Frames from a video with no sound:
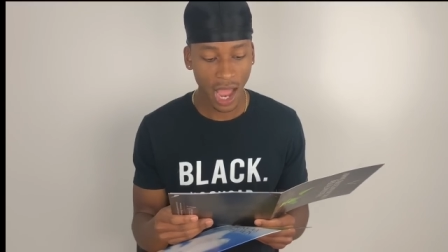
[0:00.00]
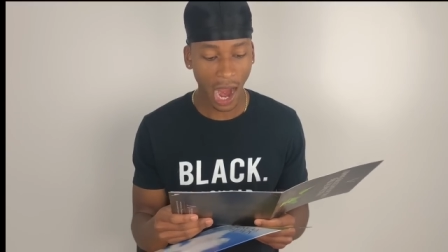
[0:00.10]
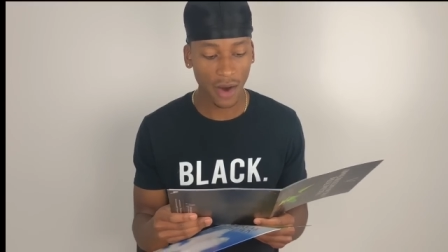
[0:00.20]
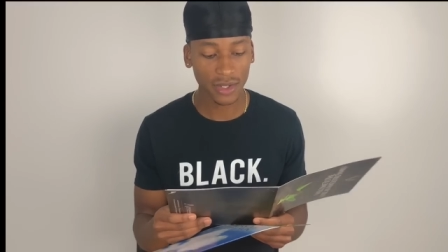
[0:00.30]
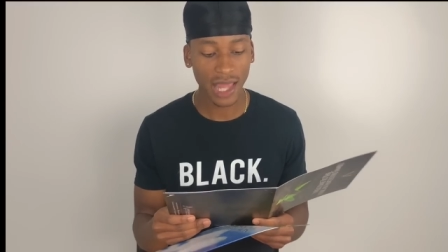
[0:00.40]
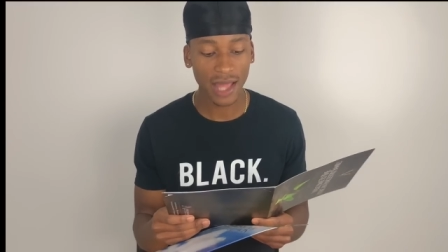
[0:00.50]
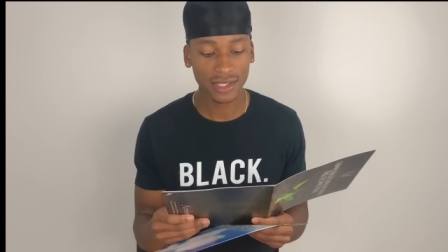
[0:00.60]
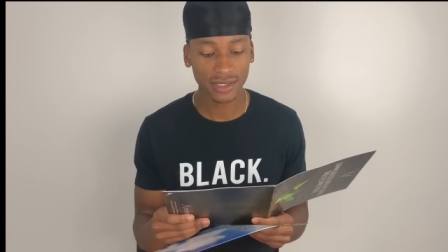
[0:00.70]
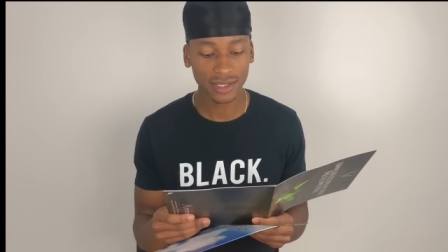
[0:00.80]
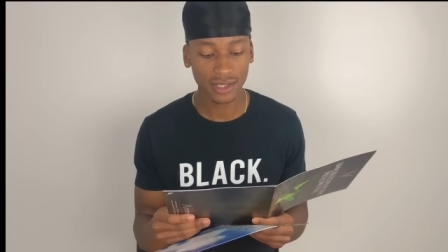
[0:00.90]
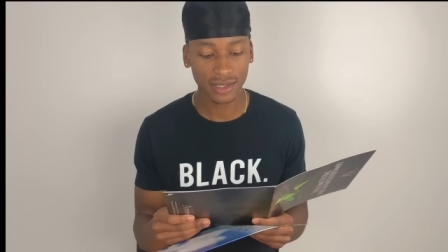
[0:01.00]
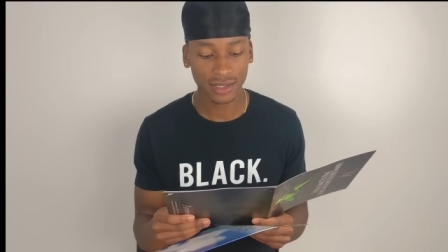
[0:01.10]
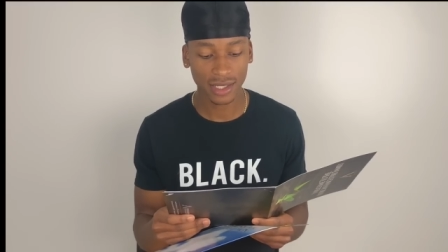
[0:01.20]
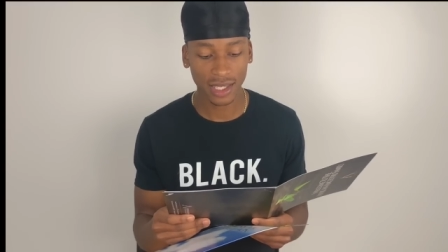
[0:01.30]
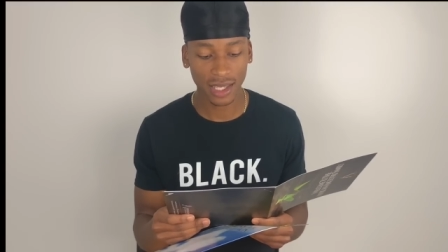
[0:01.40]
Our
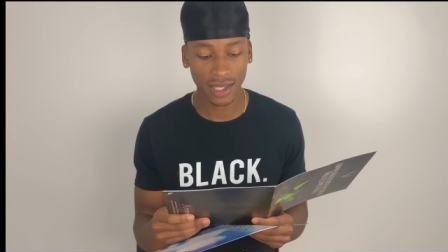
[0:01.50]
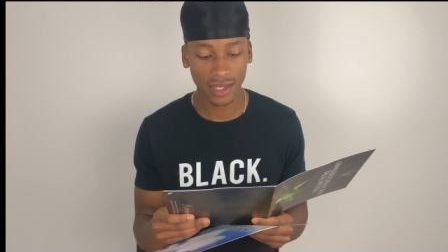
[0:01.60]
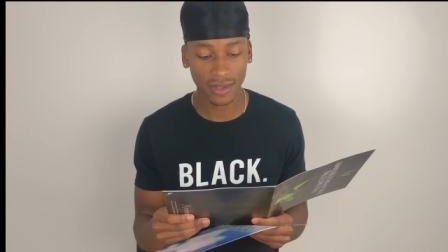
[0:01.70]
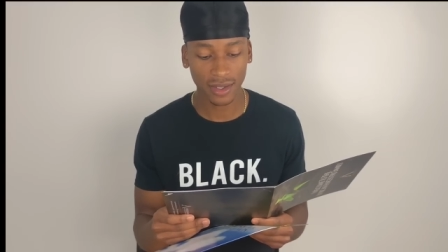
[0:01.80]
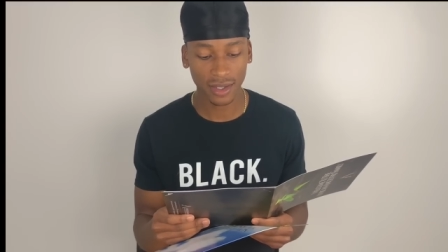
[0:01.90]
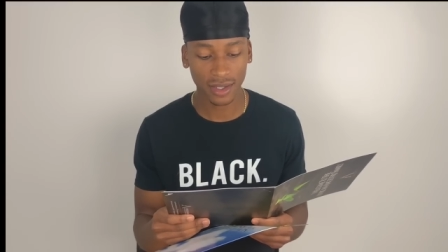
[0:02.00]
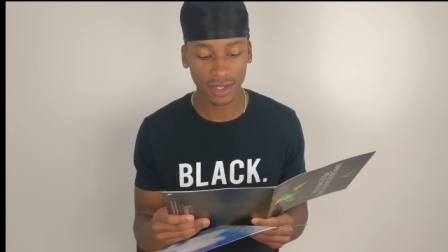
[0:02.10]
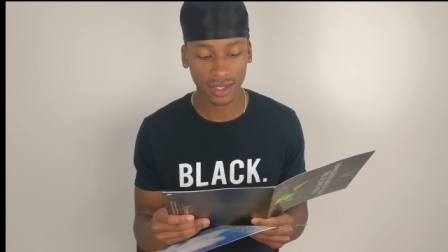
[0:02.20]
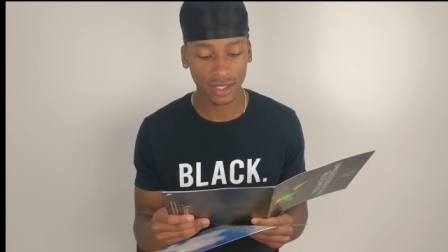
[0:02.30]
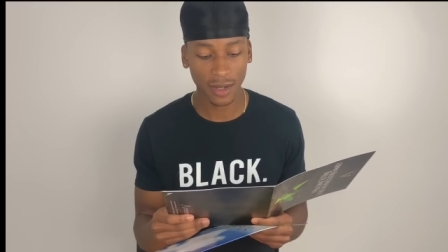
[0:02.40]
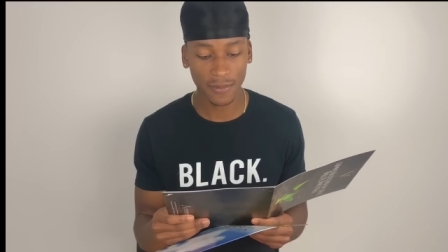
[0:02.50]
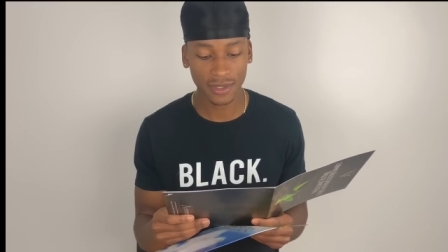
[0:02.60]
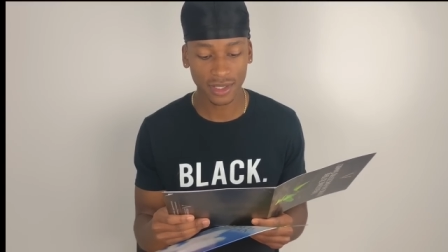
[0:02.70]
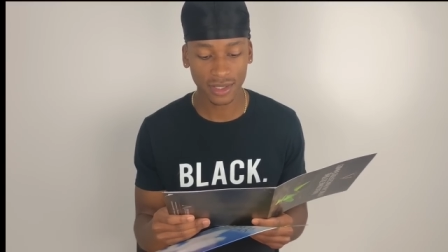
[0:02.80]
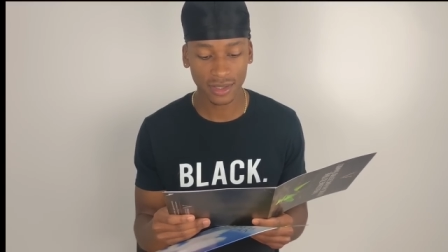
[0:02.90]
analysis uh,
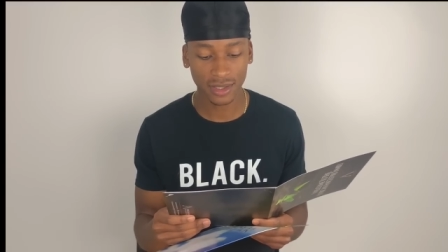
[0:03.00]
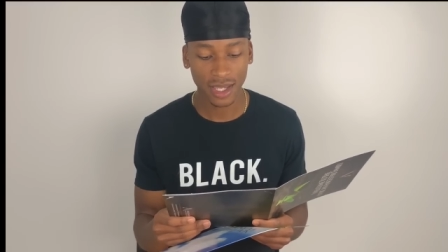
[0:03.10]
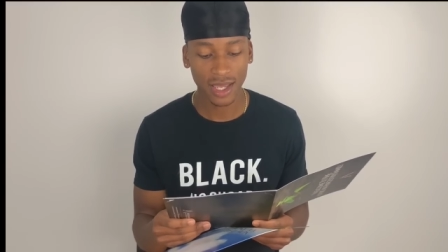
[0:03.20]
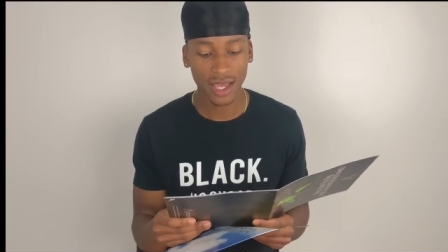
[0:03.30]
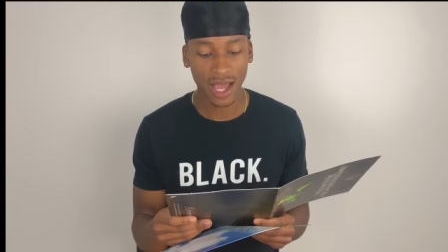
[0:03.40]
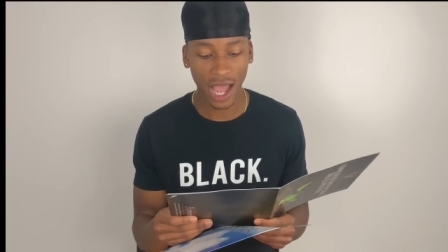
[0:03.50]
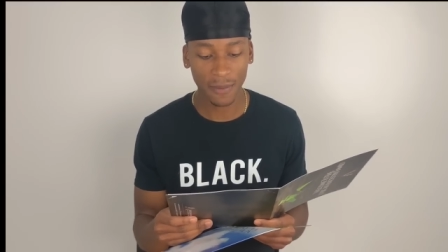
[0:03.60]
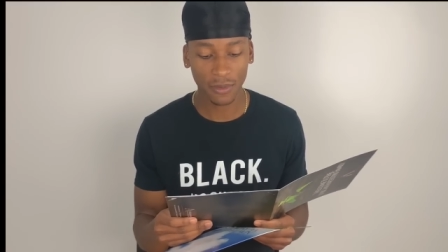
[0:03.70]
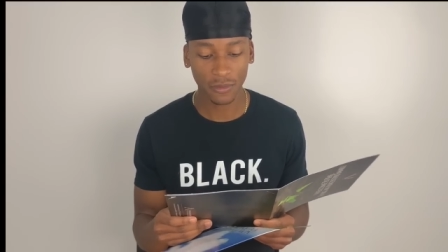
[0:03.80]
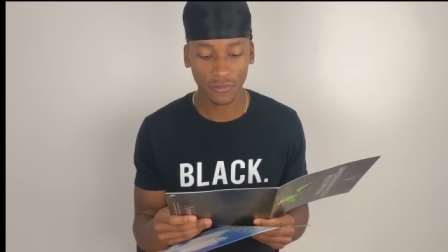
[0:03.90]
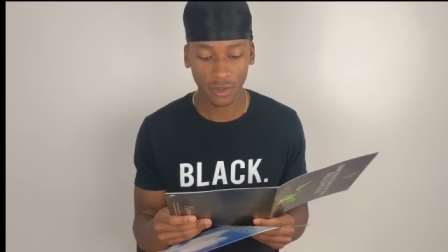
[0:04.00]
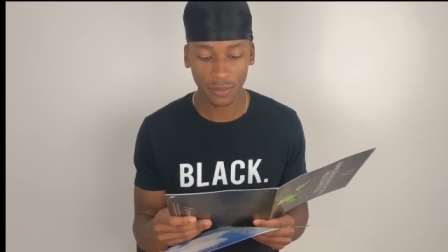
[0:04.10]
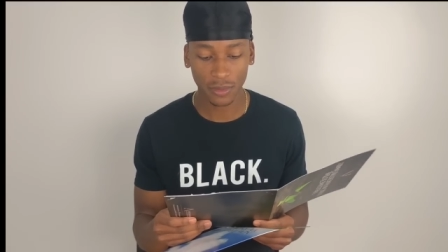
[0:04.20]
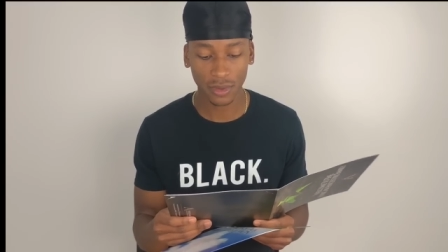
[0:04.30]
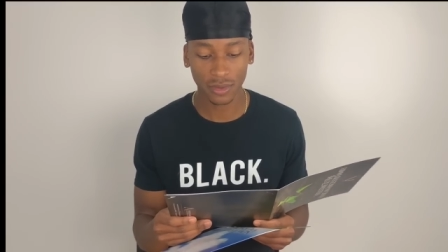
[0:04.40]
encompasses
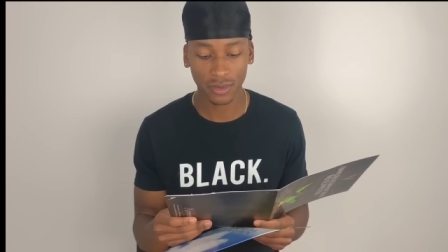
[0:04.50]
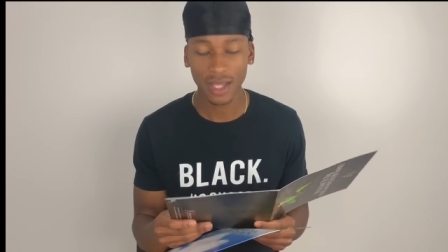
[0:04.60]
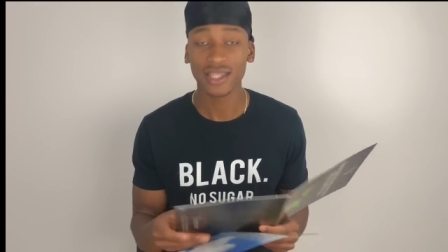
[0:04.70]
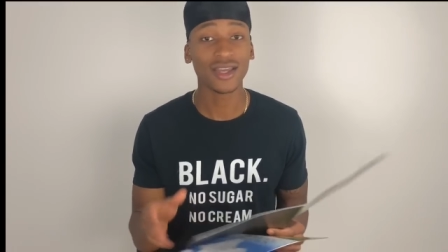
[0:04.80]
hypoverbal.